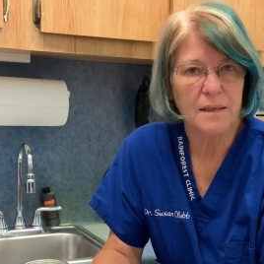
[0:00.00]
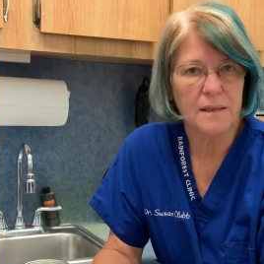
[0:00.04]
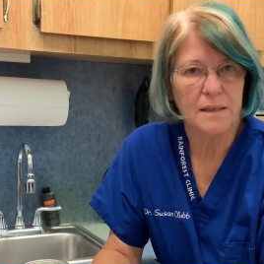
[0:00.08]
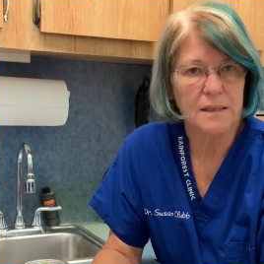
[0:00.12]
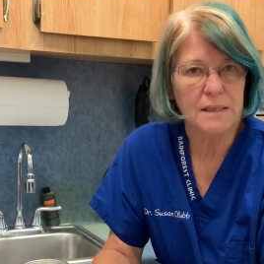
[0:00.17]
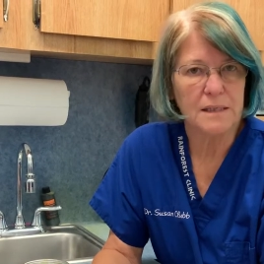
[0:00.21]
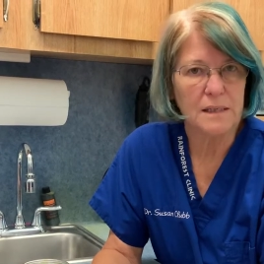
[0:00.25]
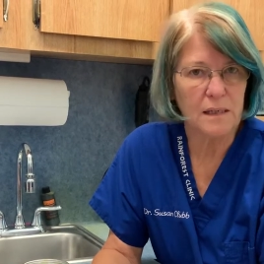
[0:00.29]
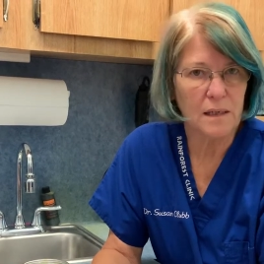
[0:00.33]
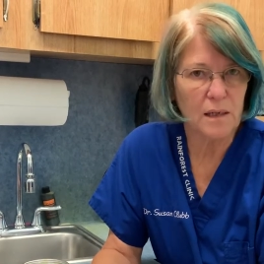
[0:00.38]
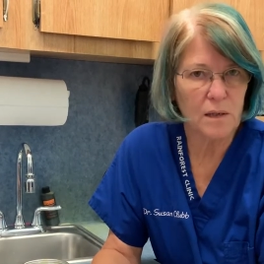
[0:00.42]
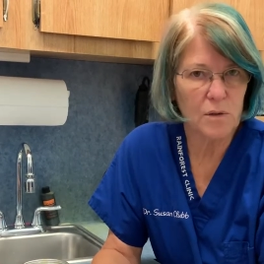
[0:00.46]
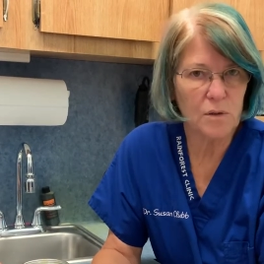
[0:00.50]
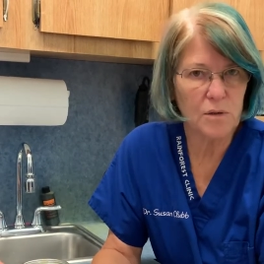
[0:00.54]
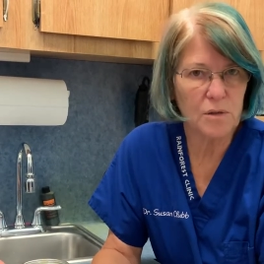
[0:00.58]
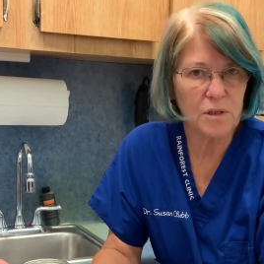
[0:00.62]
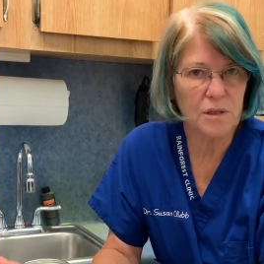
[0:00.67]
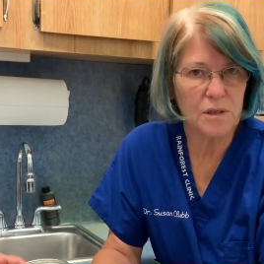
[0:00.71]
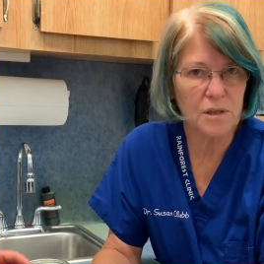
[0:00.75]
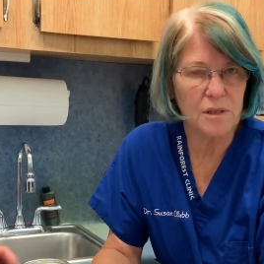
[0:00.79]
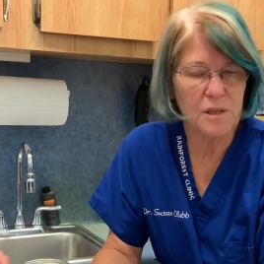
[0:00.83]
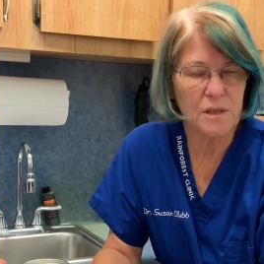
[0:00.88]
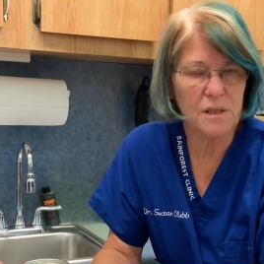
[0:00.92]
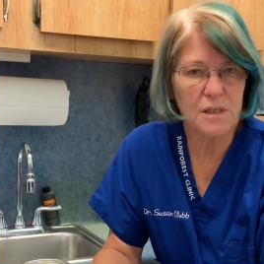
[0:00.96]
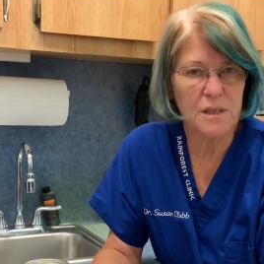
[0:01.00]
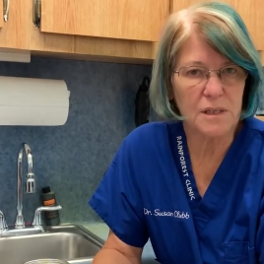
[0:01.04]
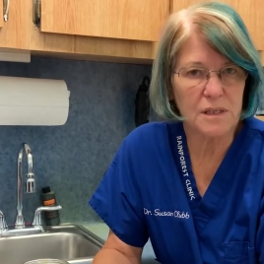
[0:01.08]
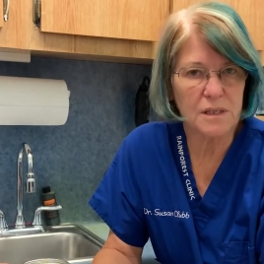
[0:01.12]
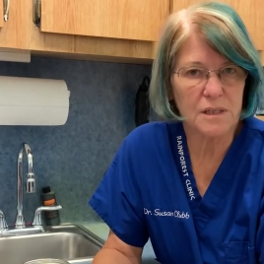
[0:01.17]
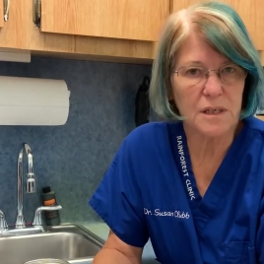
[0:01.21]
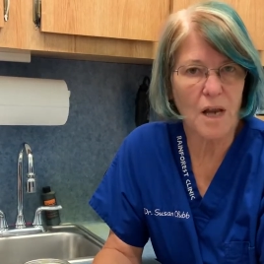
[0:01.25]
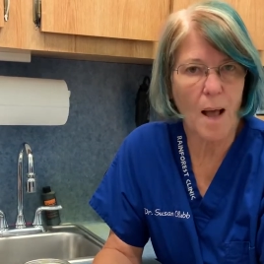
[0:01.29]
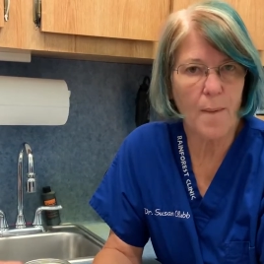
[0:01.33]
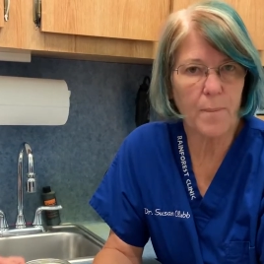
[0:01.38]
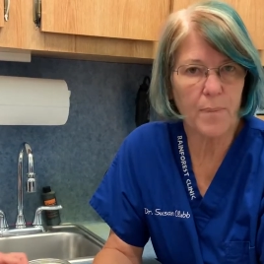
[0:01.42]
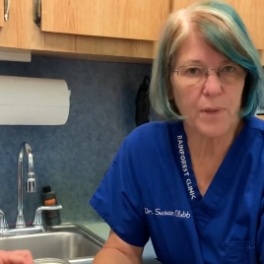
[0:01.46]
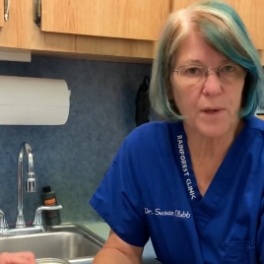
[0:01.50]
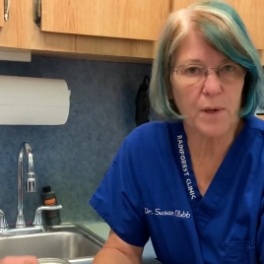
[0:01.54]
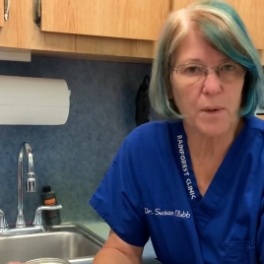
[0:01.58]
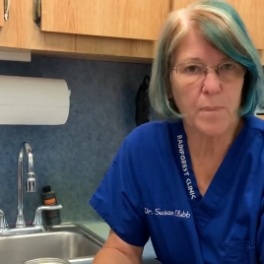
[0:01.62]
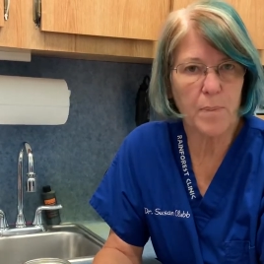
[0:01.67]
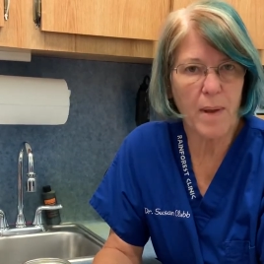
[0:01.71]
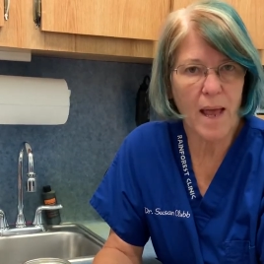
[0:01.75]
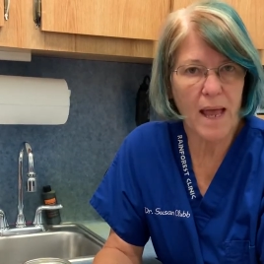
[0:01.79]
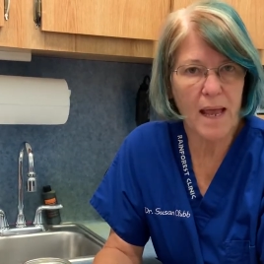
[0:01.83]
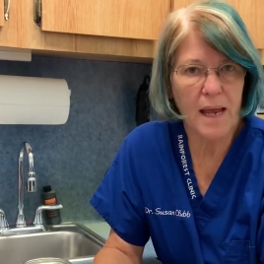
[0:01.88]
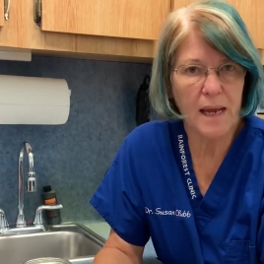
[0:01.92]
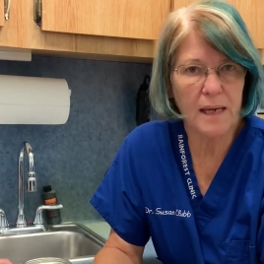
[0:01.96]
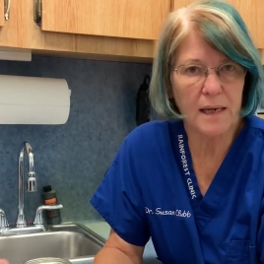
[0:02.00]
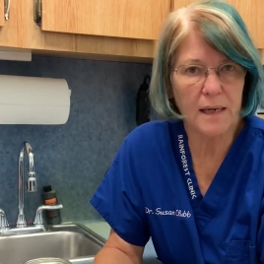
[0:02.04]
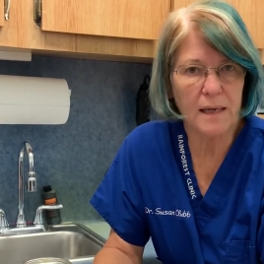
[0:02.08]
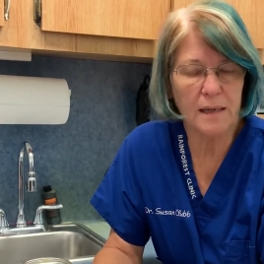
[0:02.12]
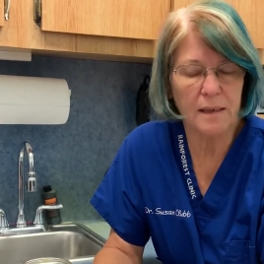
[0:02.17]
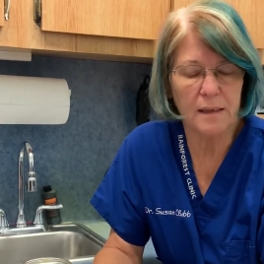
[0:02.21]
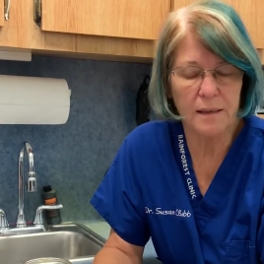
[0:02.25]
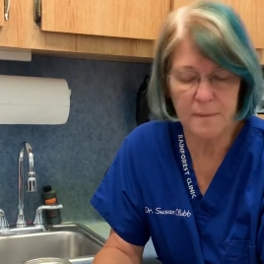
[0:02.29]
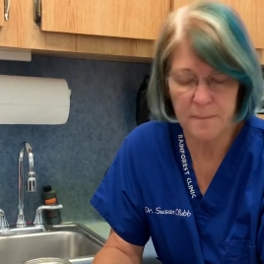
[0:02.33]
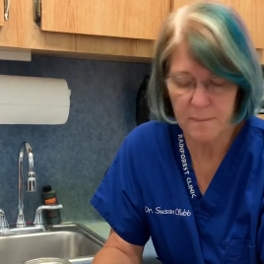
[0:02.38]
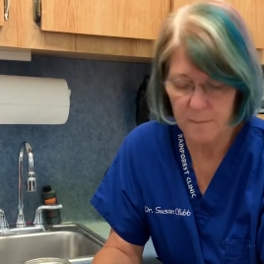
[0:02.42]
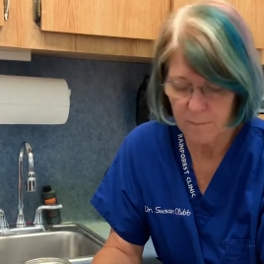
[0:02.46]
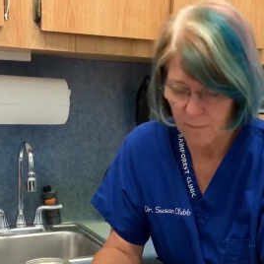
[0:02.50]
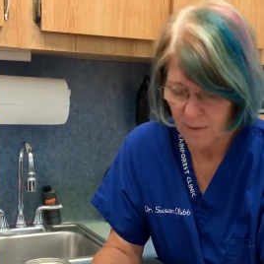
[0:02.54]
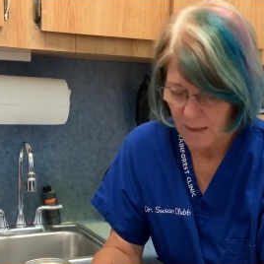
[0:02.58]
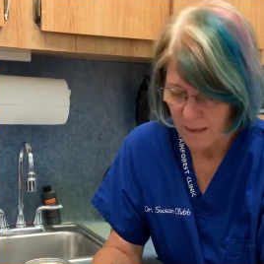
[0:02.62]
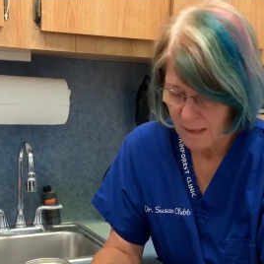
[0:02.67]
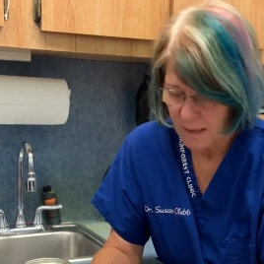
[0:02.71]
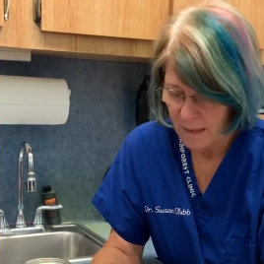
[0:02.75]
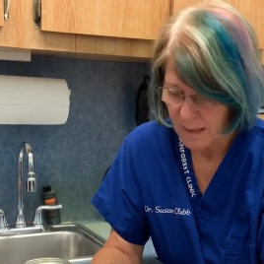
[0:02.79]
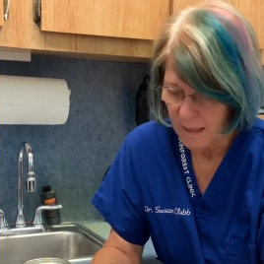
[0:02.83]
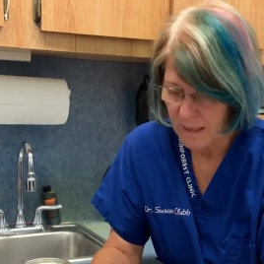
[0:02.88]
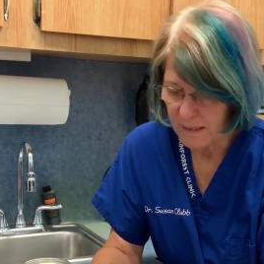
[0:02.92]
solution to stop their pain.